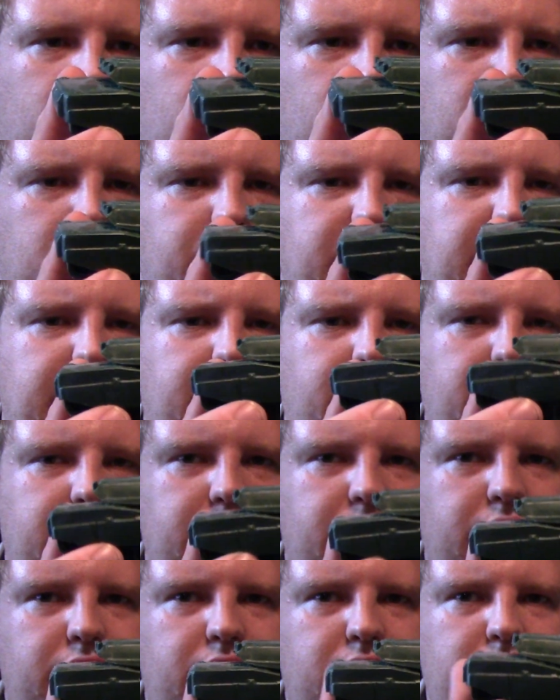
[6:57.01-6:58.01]
Let me count
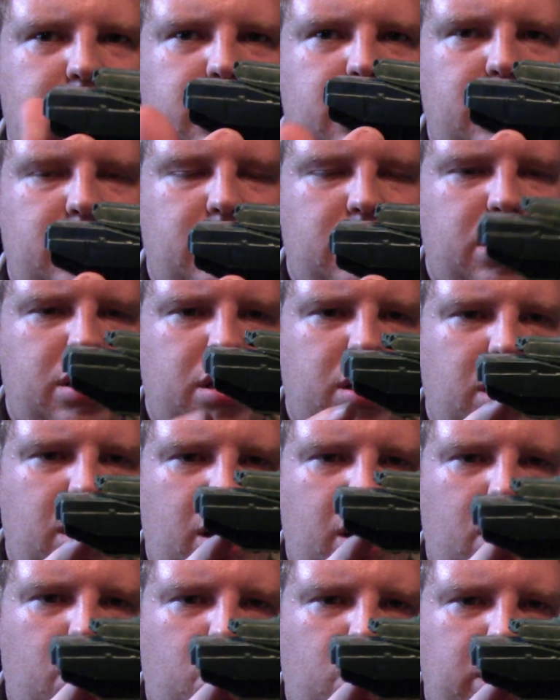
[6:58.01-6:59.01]
here.
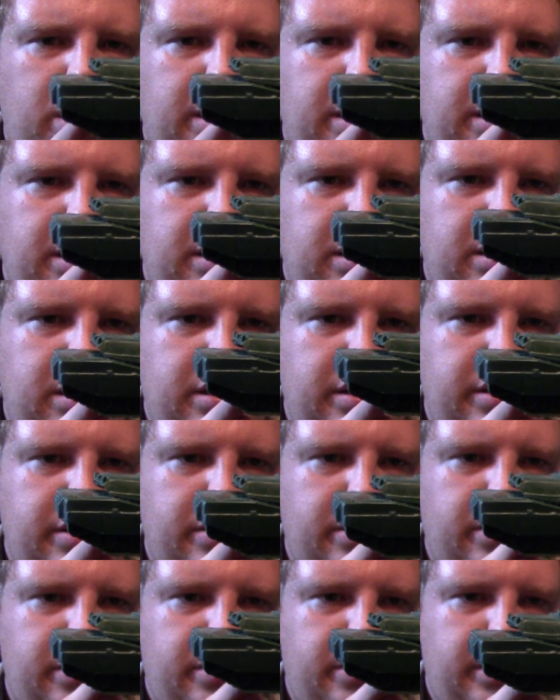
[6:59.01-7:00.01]
1,
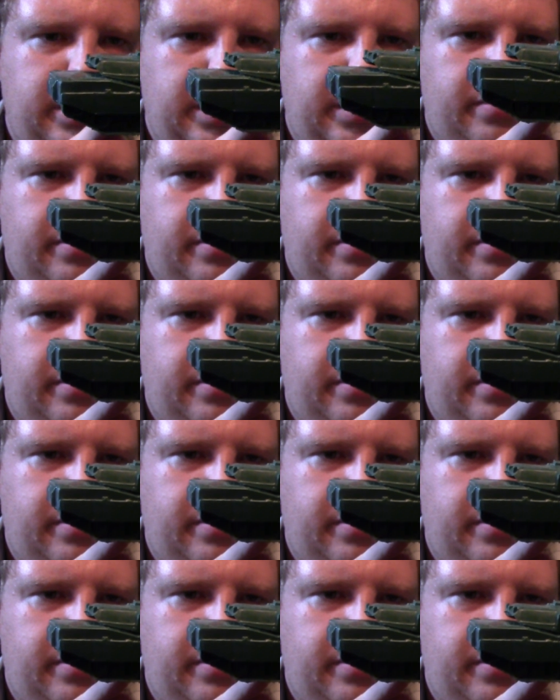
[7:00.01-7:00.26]
2, 3,